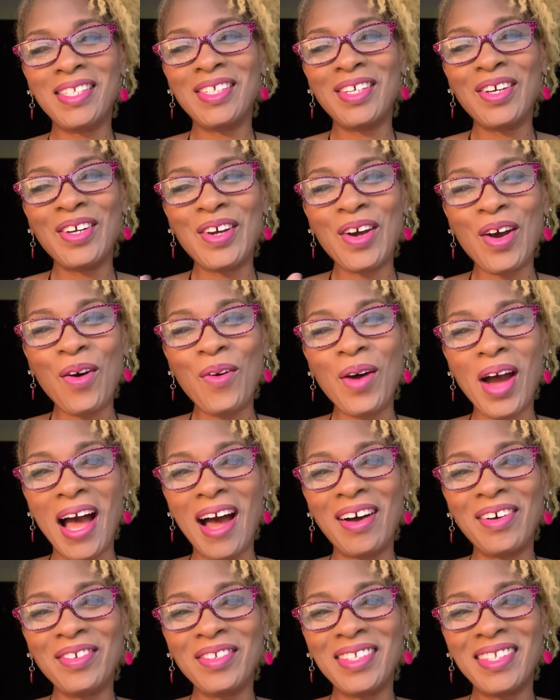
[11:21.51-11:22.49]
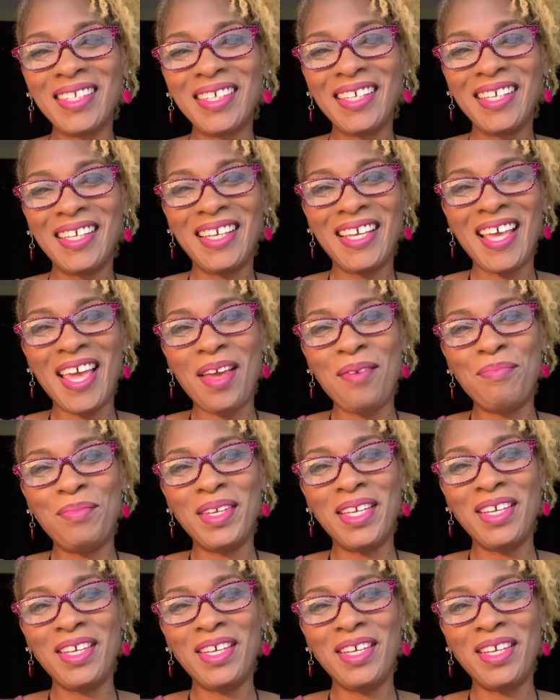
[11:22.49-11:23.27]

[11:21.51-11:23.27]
to go out and be